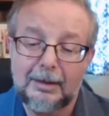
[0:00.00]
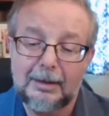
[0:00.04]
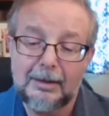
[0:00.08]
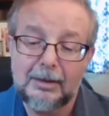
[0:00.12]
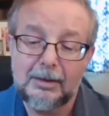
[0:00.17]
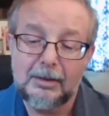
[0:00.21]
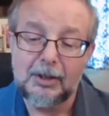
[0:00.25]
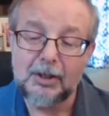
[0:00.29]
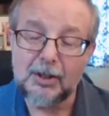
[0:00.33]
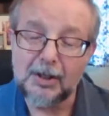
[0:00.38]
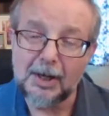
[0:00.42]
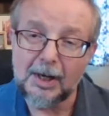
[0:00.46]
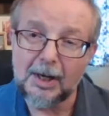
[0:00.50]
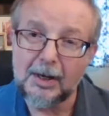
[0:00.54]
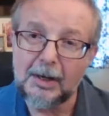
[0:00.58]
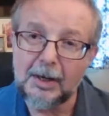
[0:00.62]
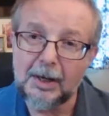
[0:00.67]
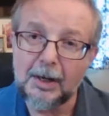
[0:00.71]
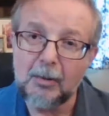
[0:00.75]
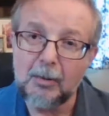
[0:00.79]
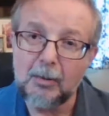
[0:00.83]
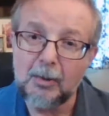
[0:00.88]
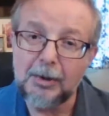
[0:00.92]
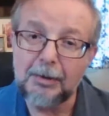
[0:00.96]

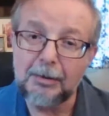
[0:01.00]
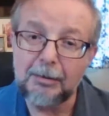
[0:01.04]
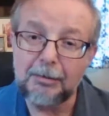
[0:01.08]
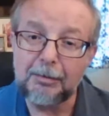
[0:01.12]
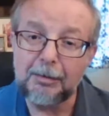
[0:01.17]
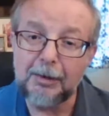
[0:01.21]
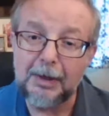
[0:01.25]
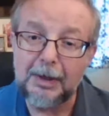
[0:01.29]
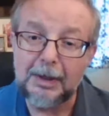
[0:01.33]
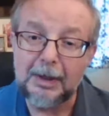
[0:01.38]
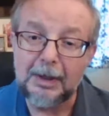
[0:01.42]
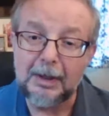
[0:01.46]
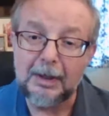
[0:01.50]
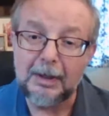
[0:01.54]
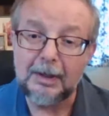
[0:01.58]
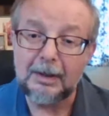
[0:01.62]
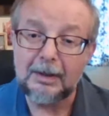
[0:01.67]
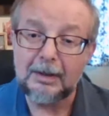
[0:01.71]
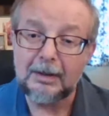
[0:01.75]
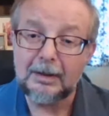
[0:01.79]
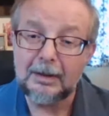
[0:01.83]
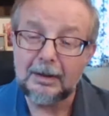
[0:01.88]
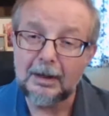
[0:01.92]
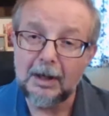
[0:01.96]
starting with fear
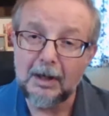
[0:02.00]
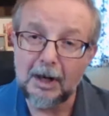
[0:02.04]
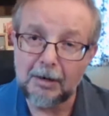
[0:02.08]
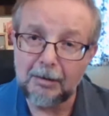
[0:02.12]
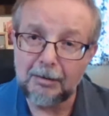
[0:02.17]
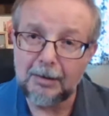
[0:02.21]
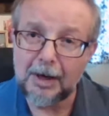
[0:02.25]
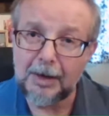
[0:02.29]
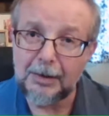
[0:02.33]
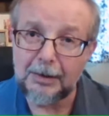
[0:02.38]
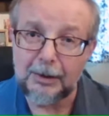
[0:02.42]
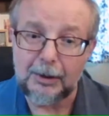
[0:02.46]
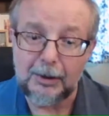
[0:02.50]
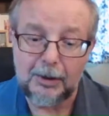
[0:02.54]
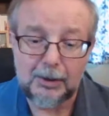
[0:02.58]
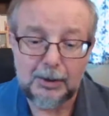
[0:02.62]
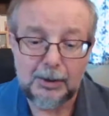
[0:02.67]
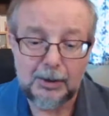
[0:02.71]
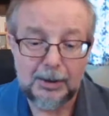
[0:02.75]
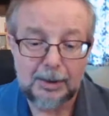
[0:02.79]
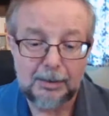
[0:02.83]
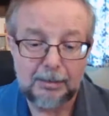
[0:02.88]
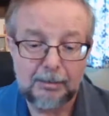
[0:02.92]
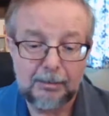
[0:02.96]
of others.